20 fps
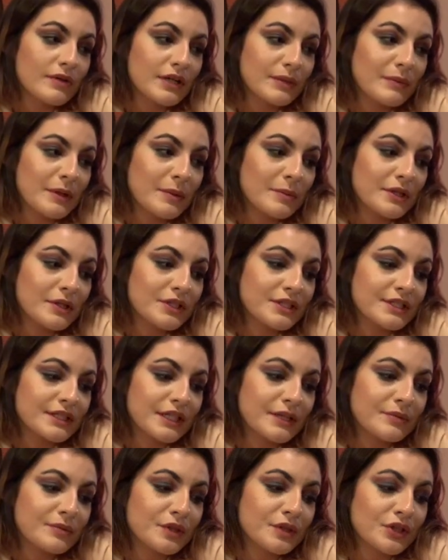Maybe just
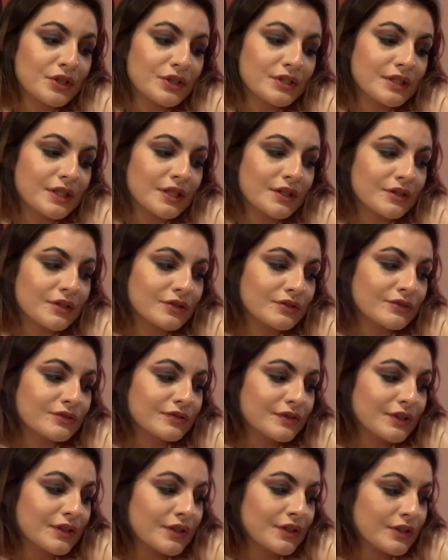keep to yourself,
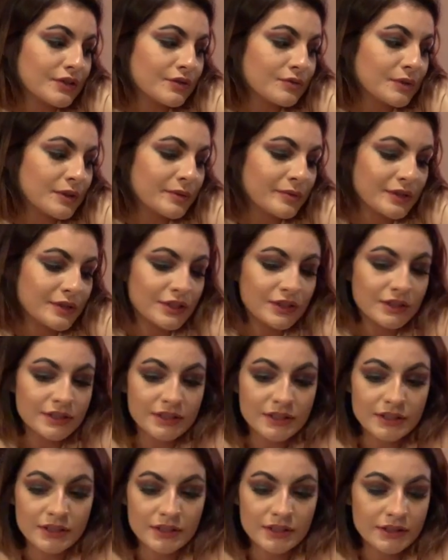maybe
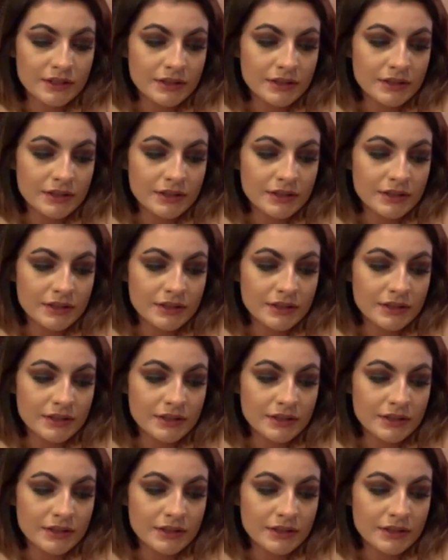just